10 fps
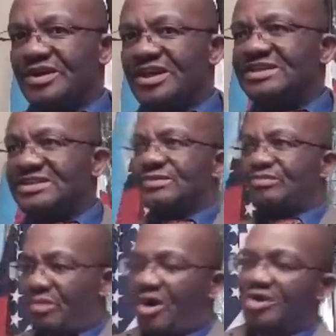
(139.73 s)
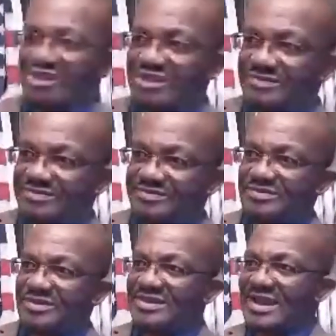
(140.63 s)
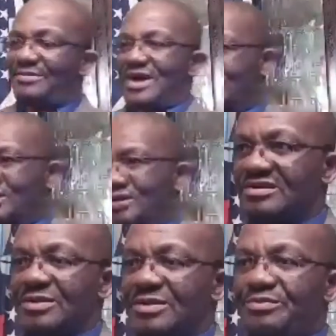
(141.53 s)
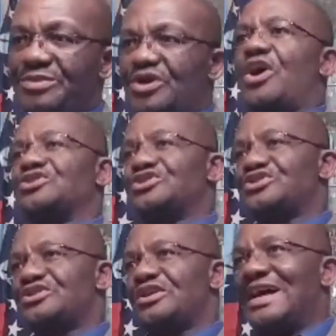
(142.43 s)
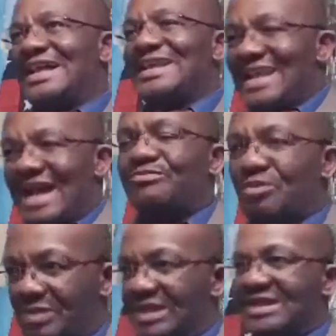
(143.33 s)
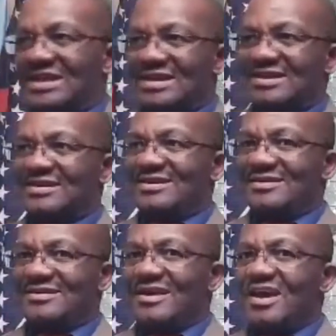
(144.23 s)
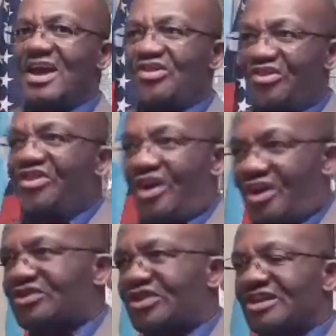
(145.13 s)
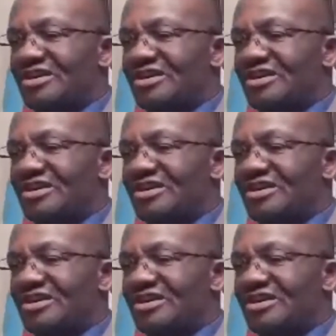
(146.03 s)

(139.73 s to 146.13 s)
It is a body that because La République thought